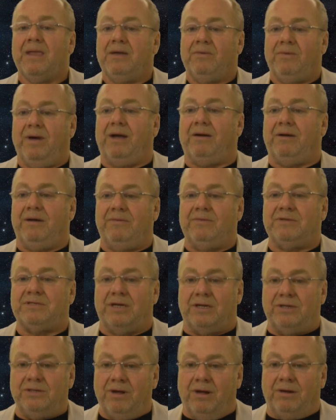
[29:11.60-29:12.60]
where it was
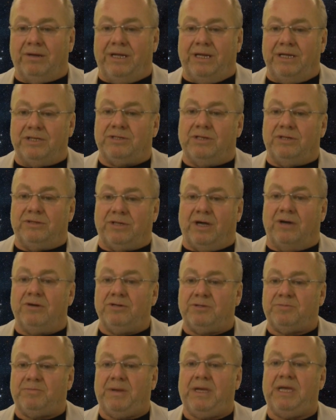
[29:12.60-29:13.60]
acknowledged that
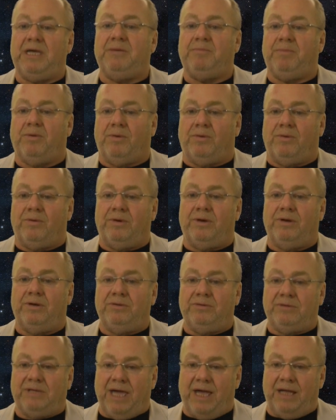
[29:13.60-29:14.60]
those people
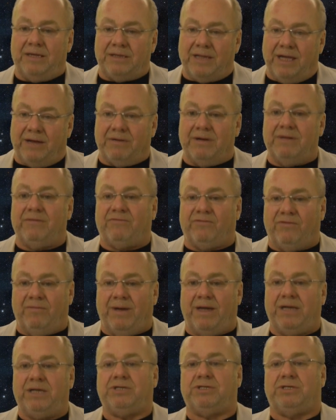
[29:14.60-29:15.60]
who get their
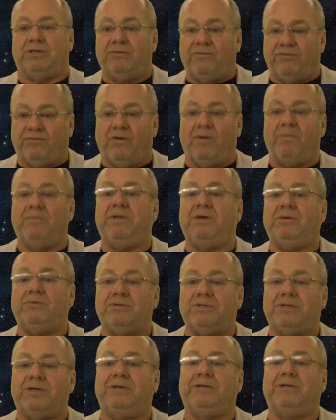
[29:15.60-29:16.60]
information from the
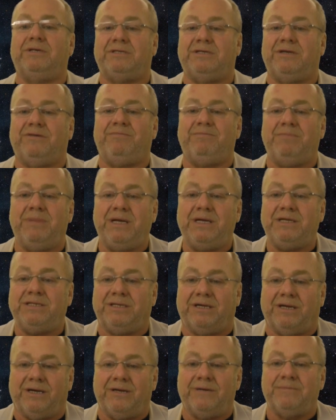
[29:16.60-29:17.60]
alternative
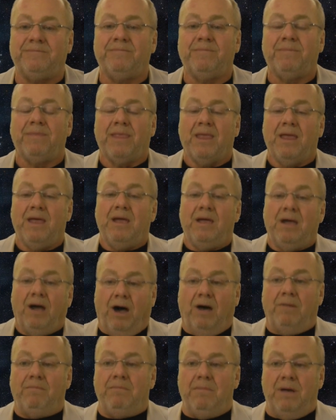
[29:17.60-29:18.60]
media
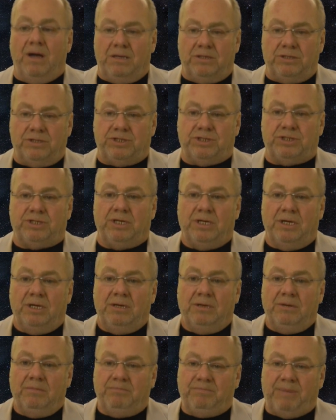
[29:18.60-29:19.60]
are much
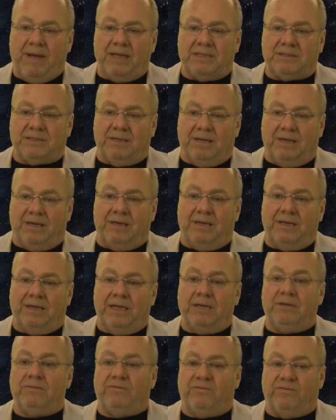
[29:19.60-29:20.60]
better
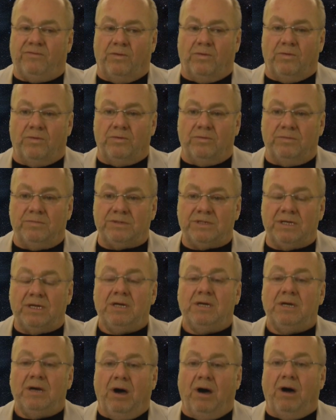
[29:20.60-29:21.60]
informed,
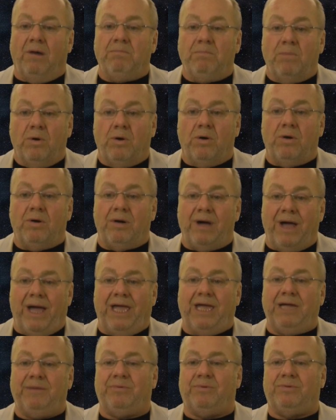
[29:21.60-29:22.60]
are more
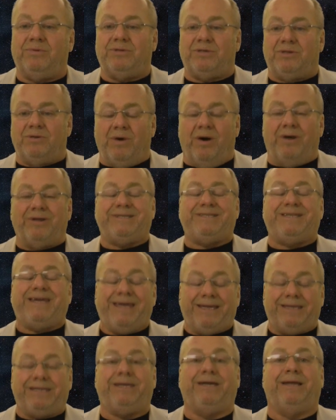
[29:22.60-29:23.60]
able to
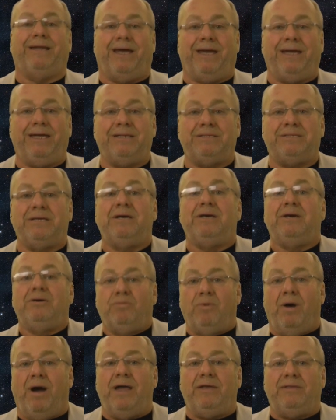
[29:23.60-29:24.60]
articulate
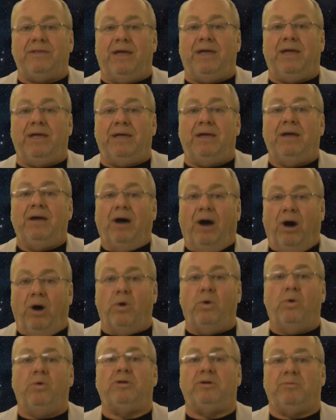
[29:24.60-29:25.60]
why they
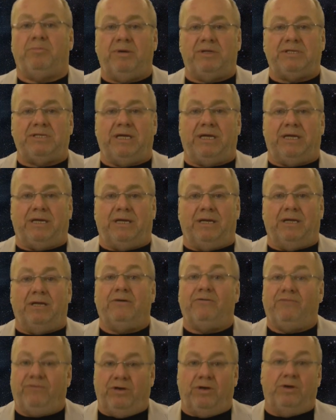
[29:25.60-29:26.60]
hold a
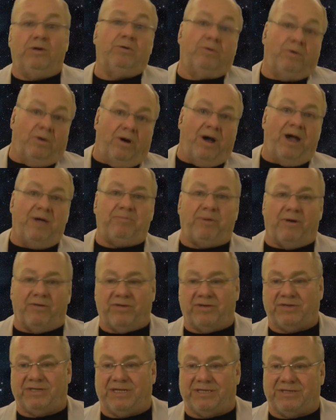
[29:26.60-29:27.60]
particular view or
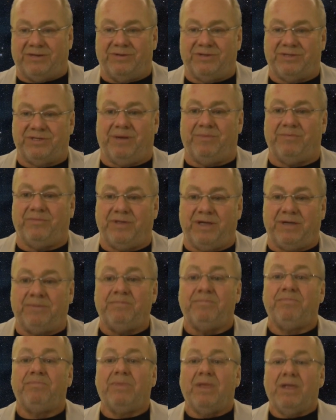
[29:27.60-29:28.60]
hypothesis on
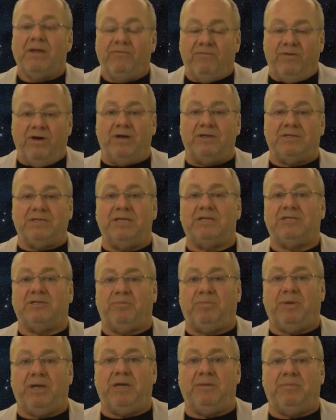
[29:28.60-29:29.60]
something, versus the
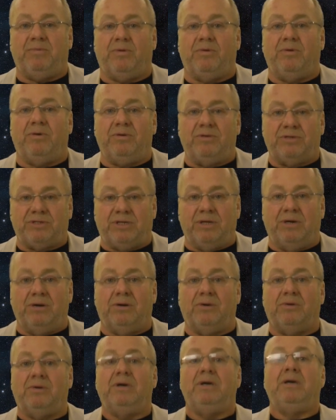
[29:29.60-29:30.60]
people who
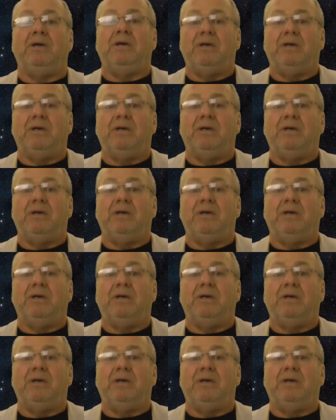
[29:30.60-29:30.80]
still